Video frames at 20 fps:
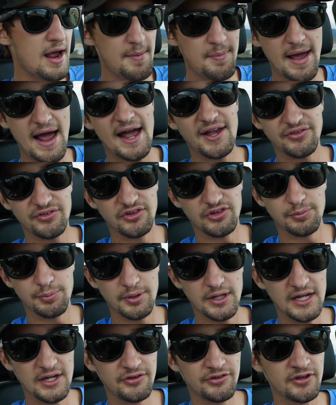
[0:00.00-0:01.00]
I pass this
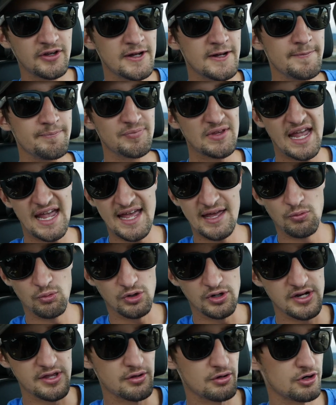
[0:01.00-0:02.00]
place and
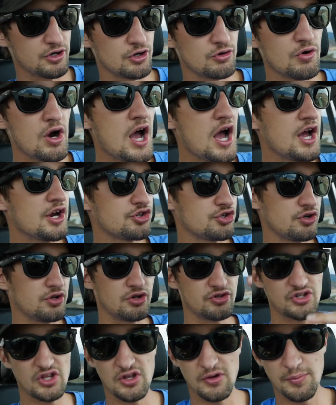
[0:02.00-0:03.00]
we're either in a rush or
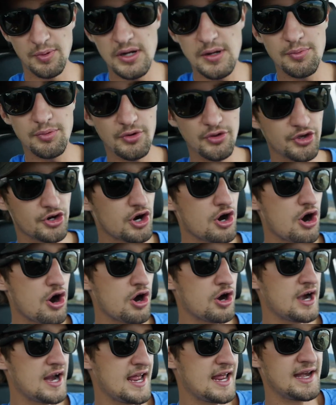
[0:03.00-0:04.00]
there's other people in the
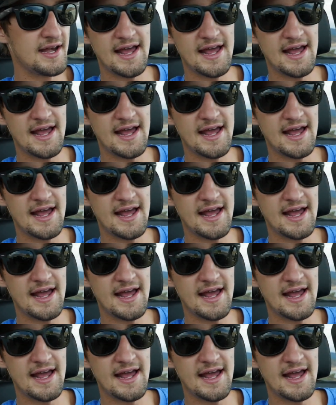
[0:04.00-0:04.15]
car, and